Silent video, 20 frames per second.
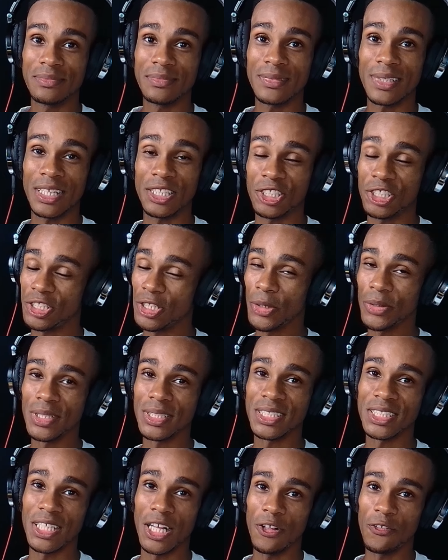It showed
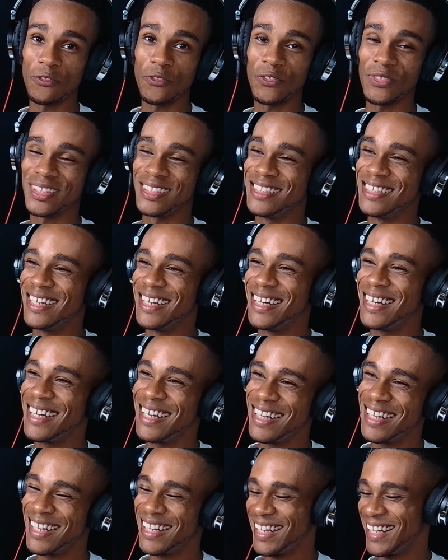itself.
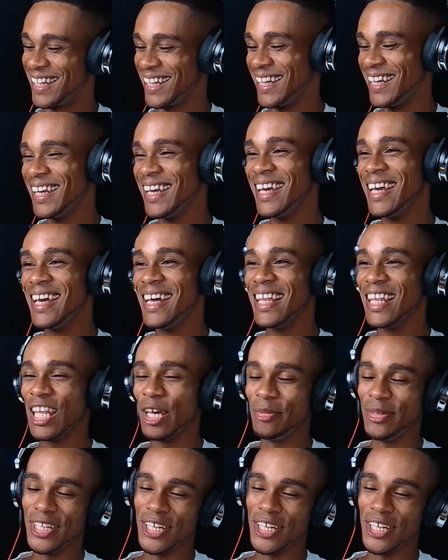Let me